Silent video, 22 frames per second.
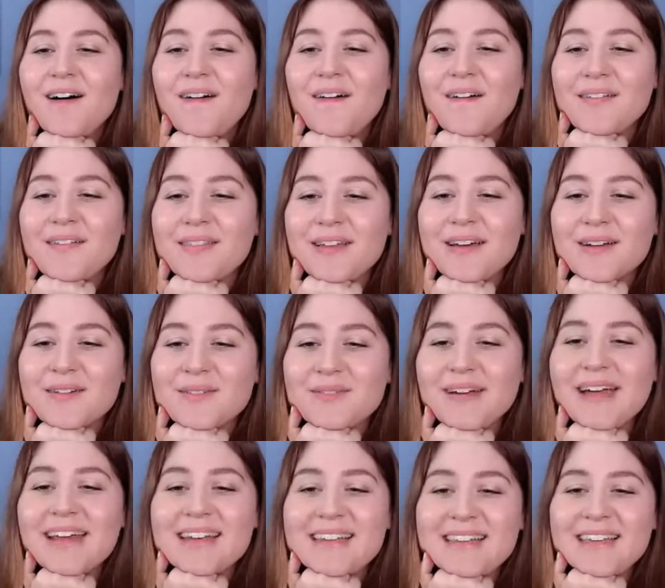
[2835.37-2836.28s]
Oh, look,
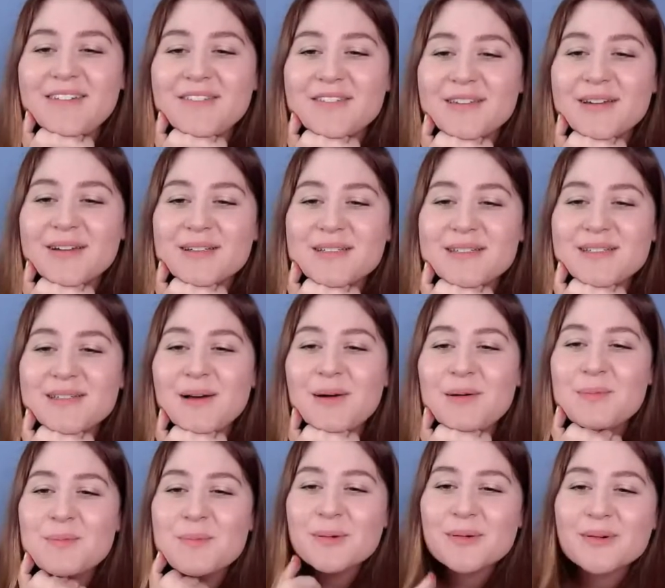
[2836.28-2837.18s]
red leaves are
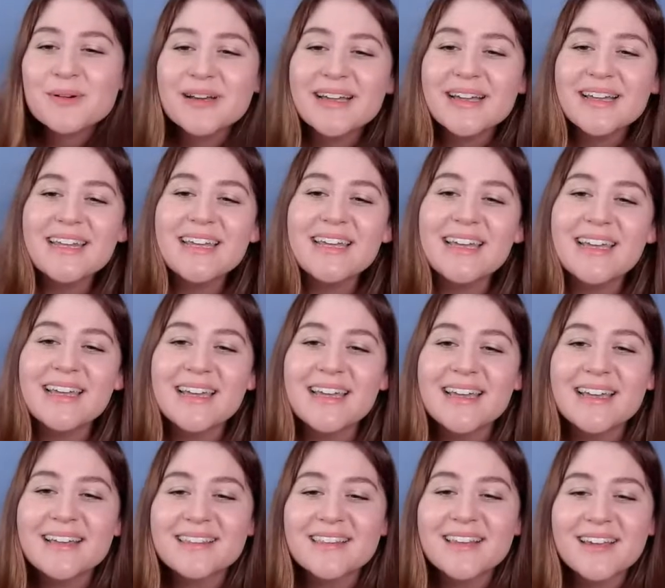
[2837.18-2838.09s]
so
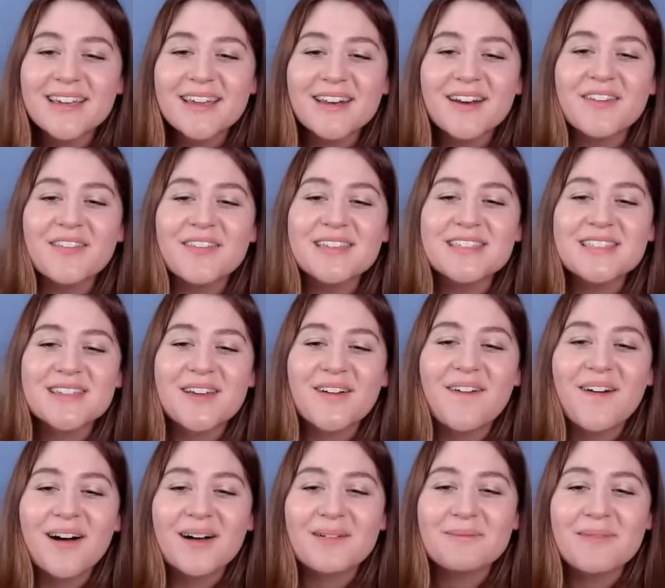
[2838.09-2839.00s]
pretty. Look at all these
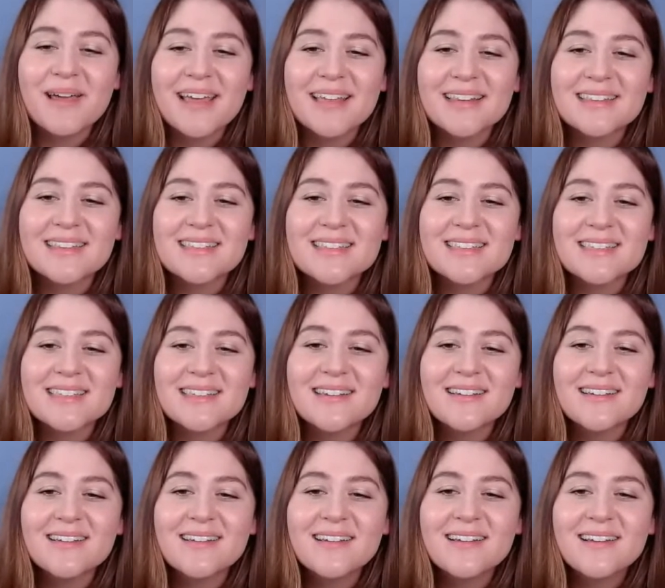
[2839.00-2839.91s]
comments.
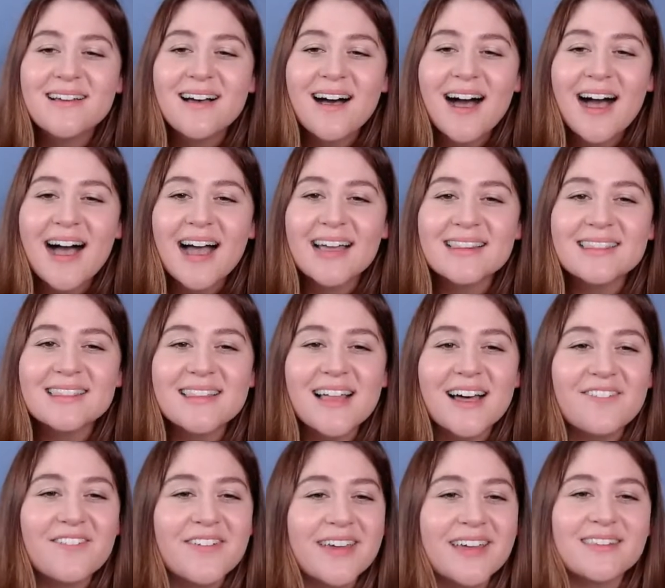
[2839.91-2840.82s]
I
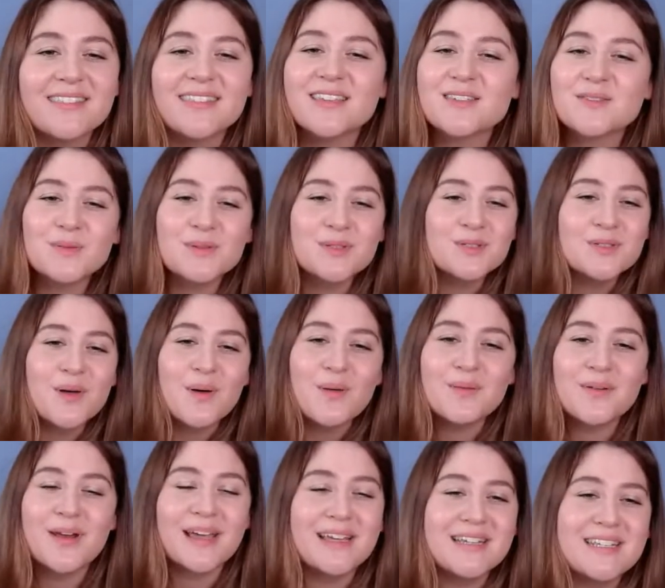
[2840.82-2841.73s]
love it. This was
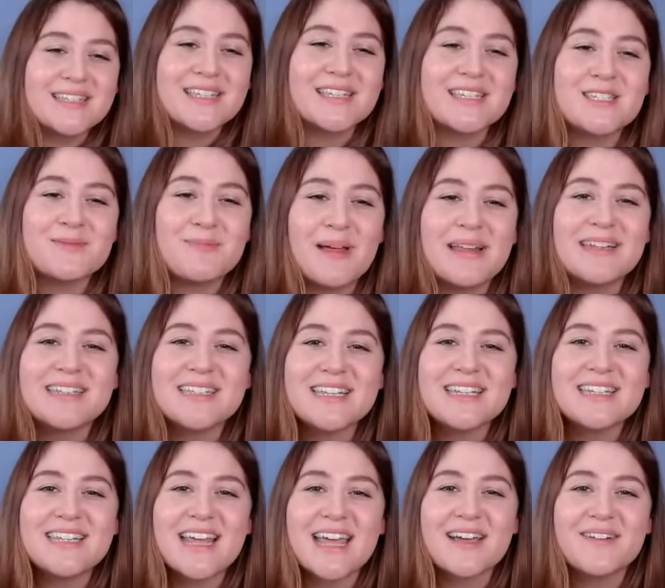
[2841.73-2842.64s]
so nice to spend
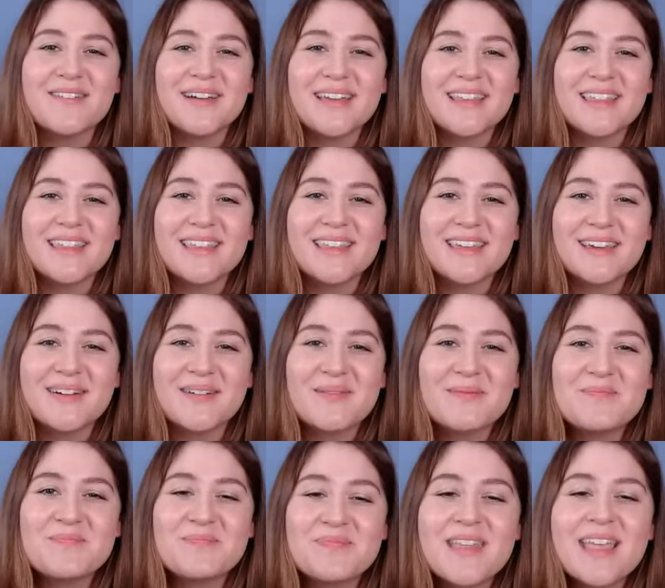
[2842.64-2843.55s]
today with
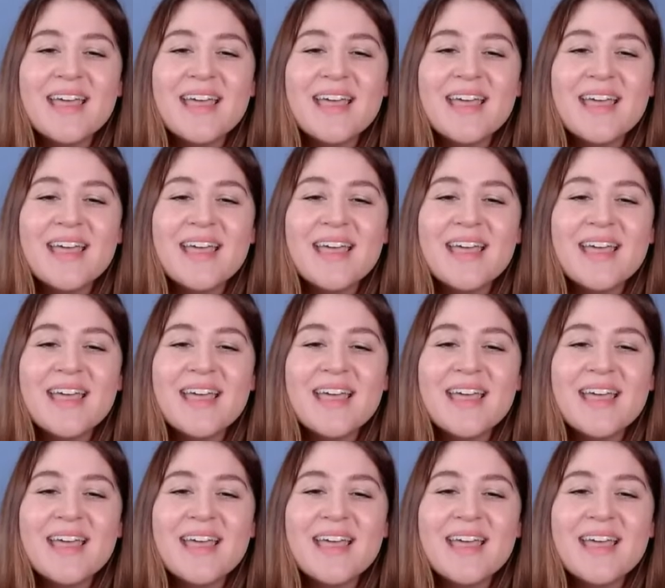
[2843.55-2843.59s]
you.